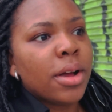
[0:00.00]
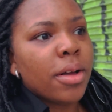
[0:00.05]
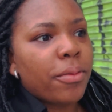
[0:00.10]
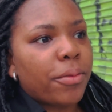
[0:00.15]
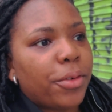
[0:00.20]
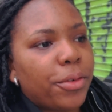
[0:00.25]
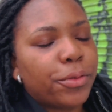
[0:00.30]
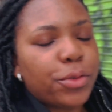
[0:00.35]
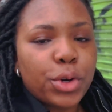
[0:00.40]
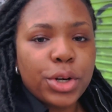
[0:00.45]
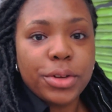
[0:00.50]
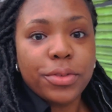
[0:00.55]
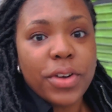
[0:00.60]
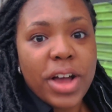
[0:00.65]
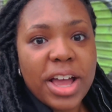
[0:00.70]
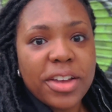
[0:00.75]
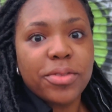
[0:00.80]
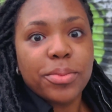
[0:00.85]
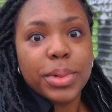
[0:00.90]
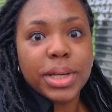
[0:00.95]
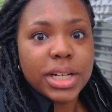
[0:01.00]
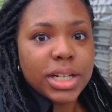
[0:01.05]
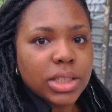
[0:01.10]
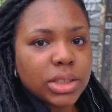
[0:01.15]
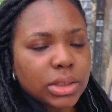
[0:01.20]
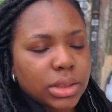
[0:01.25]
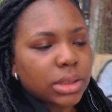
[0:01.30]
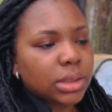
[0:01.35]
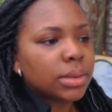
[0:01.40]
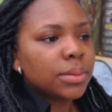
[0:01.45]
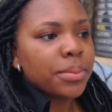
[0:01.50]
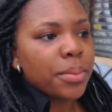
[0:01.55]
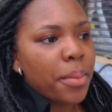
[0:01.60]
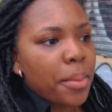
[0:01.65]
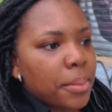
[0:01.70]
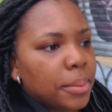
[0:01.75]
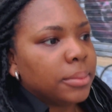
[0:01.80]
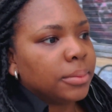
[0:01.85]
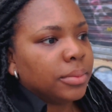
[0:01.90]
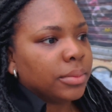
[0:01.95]
for 45 minutes.
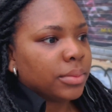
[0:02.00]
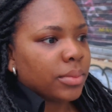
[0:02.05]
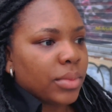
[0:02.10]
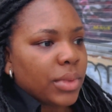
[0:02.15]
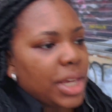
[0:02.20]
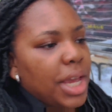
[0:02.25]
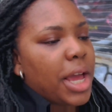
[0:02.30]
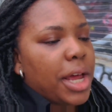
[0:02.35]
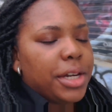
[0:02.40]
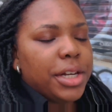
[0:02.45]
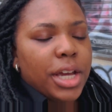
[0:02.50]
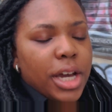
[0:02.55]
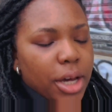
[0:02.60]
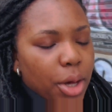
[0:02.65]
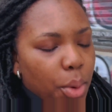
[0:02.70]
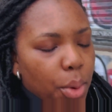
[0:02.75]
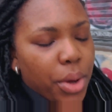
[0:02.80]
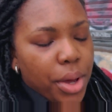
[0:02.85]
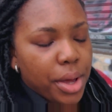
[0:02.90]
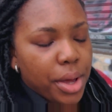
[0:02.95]
Yeah, no.